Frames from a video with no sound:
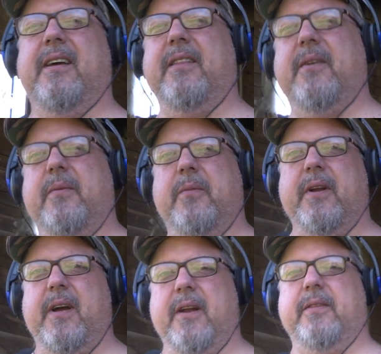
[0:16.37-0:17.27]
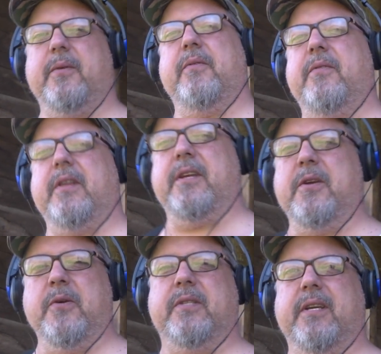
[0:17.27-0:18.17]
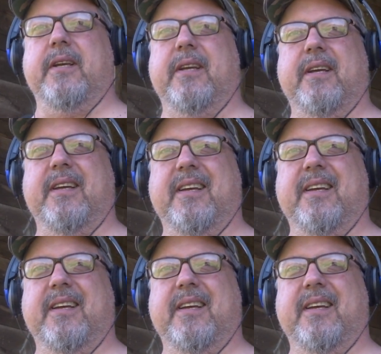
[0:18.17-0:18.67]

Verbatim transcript: Although we, I don't think we really use it.